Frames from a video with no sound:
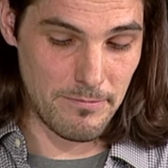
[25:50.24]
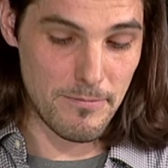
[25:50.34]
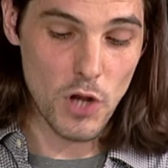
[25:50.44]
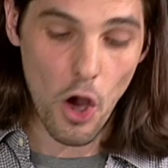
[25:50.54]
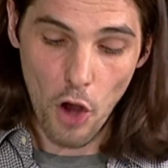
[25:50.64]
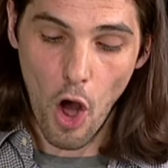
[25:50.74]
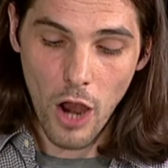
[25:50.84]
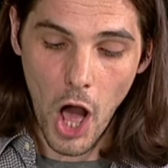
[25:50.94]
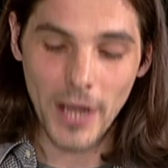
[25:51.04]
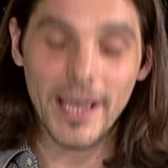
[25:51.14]
Not all
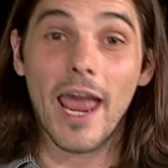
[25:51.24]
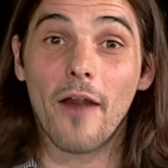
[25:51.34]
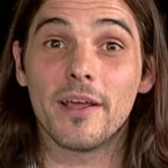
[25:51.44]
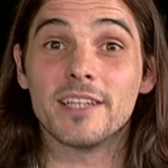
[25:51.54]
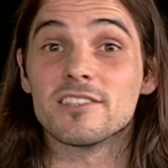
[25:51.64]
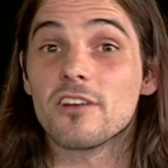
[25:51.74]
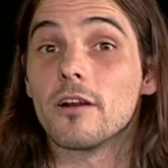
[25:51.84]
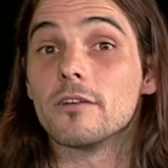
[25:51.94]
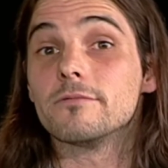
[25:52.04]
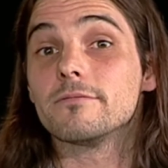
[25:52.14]
Hungarians
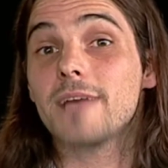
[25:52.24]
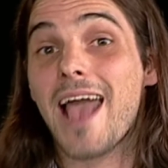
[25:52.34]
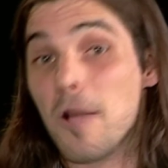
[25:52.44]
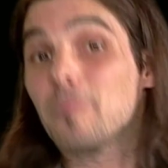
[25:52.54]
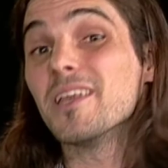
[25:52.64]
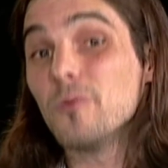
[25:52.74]
are happy